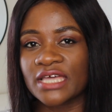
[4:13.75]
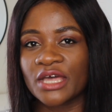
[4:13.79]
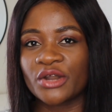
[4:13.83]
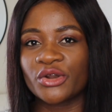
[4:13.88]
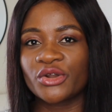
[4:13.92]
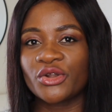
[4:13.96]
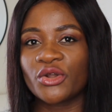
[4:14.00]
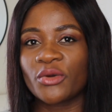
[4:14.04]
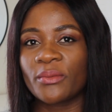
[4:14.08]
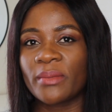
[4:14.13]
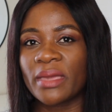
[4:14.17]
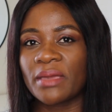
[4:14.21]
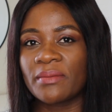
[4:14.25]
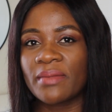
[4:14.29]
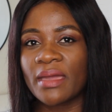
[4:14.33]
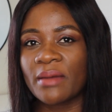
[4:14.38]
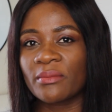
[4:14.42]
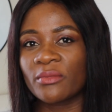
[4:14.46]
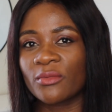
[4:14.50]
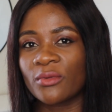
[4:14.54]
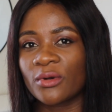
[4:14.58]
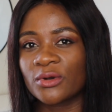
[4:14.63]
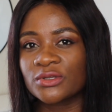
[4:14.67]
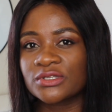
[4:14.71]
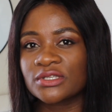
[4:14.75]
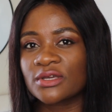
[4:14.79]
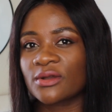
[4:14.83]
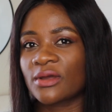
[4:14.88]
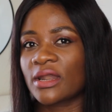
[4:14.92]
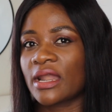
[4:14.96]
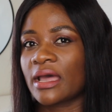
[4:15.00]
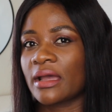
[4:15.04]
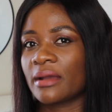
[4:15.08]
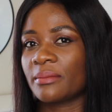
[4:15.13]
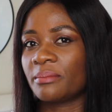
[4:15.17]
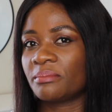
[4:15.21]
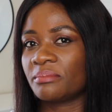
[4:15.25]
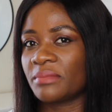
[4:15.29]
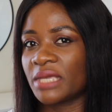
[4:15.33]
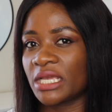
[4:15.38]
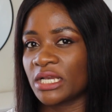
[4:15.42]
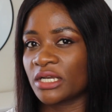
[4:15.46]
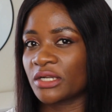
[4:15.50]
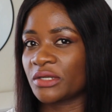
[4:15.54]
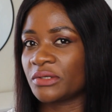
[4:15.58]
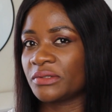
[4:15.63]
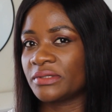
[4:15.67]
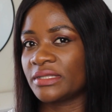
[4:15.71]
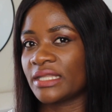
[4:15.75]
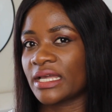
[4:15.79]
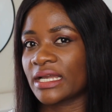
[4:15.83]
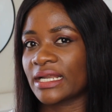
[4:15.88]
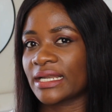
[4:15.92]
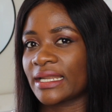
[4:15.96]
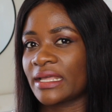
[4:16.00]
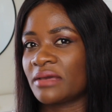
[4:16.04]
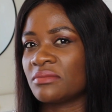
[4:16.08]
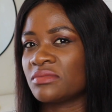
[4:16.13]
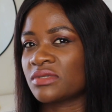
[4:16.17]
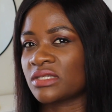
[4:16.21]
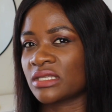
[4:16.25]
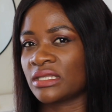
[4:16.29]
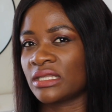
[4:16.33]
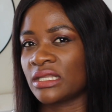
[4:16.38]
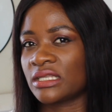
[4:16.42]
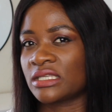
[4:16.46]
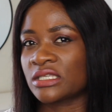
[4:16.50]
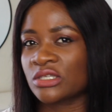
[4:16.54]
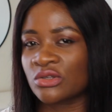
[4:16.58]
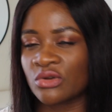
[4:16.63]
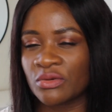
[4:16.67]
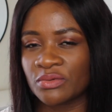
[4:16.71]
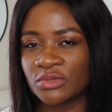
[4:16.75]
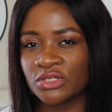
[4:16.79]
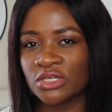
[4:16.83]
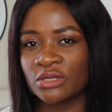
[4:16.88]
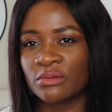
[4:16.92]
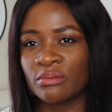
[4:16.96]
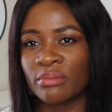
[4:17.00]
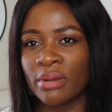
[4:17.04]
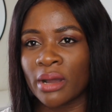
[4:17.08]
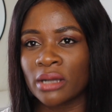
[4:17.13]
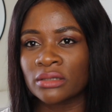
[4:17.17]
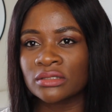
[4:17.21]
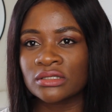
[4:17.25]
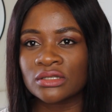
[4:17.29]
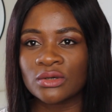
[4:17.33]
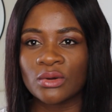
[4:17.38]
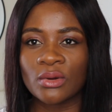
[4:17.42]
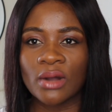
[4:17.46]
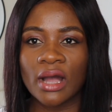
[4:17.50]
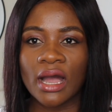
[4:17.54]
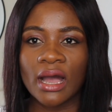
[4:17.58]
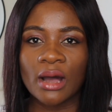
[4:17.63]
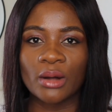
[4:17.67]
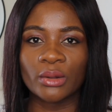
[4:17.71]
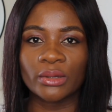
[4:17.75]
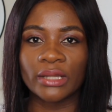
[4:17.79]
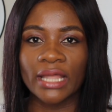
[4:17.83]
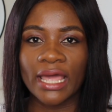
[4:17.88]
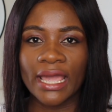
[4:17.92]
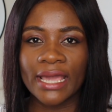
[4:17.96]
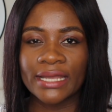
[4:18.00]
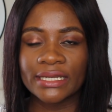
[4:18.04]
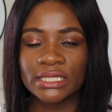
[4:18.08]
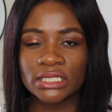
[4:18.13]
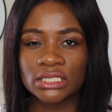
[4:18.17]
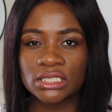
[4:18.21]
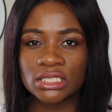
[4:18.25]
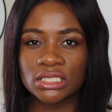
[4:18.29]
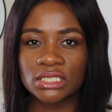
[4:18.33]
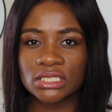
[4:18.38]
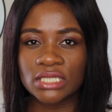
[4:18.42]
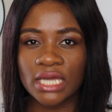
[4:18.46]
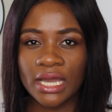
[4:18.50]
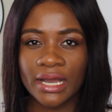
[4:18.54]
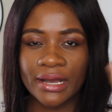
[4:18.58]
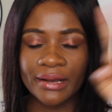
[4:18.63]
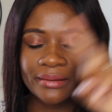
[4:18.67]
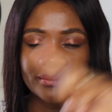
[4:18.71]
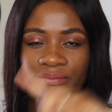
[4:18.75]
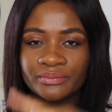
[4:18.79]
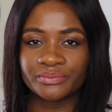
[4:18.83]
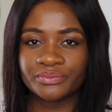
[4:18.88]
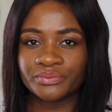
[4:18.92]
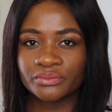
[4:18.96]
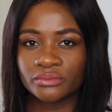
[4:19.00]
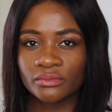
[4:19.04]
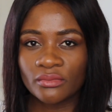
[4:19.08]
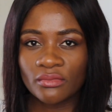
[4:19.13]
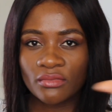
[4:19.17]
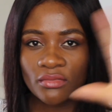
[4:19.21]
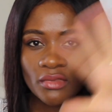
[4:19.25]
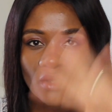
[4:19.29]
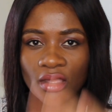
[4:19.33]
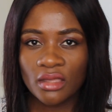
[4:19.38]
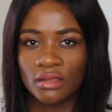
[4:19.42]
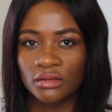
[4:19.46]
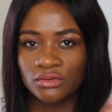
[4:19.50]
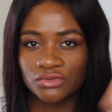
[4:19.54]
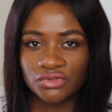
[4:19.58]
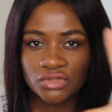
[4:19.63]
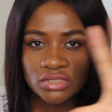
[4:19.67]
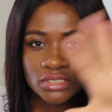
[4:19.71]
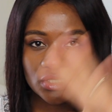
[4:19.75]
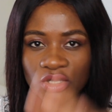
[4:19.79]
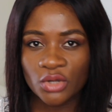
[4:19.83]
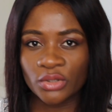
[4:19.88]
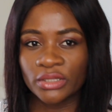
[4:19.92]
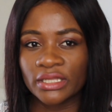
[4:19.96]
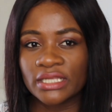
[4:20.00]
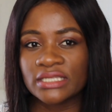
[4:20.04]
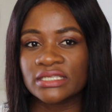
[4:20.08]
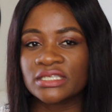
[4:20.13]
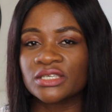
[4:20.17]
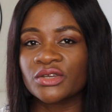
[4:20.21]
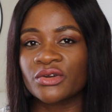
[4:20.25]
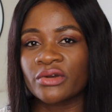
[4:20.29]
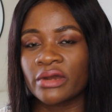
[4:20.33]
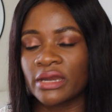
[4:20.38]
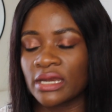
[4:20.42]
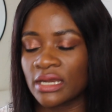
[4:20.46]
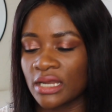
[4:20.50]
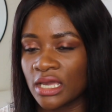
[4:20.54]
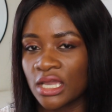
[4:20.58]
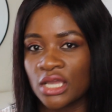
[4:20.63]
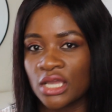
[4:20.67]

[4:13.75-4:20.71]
I don't know, maybe I'm also gonna include the claims in the description box, or I'll add it just on the screen.